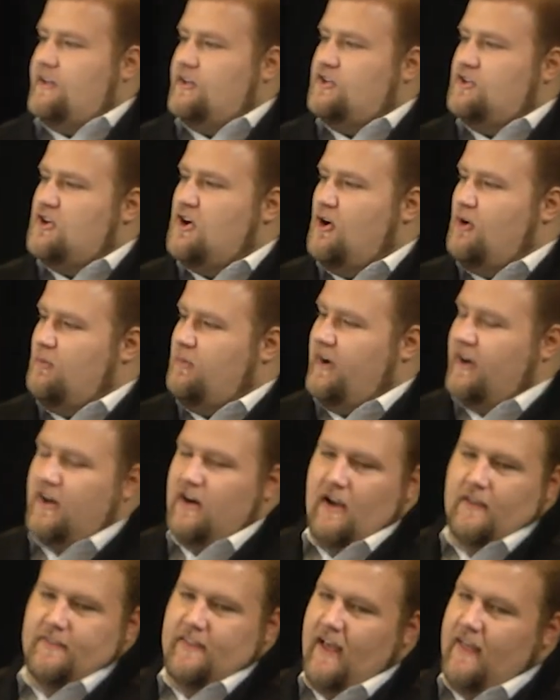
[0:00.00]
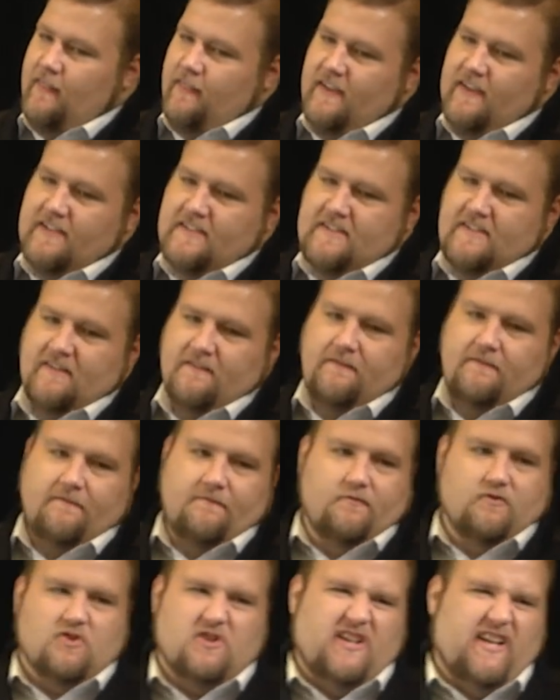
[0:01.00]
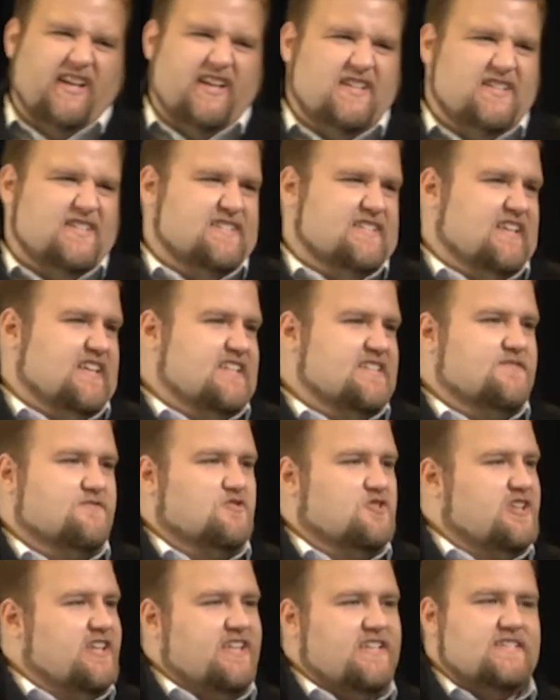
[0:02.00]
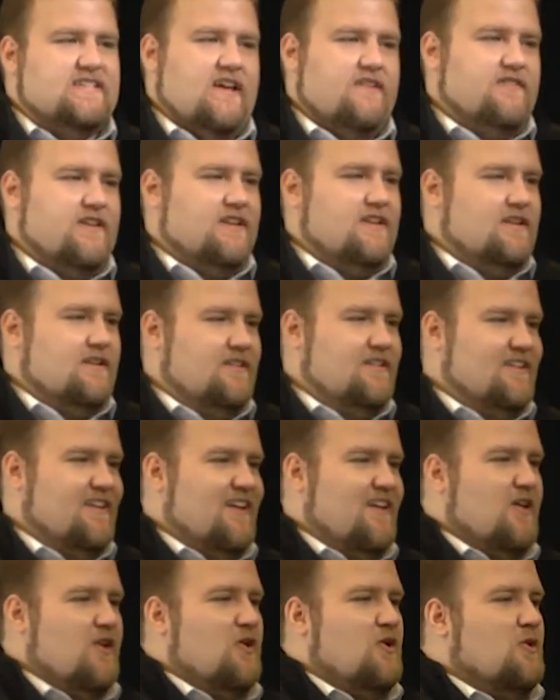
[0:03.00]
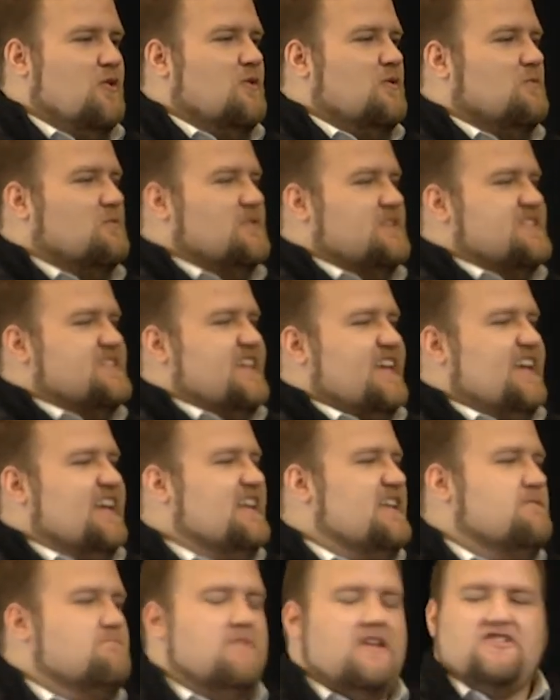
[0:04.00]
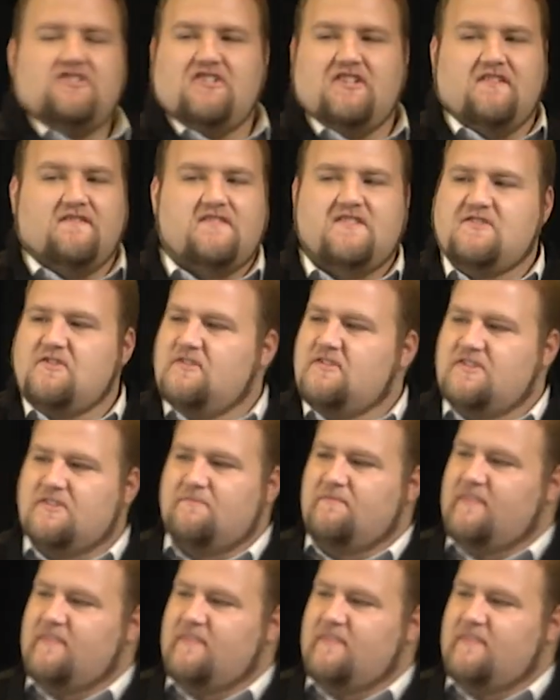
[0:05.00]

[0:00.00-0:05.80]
Nowhere on that list of 46, 47 was any mention of social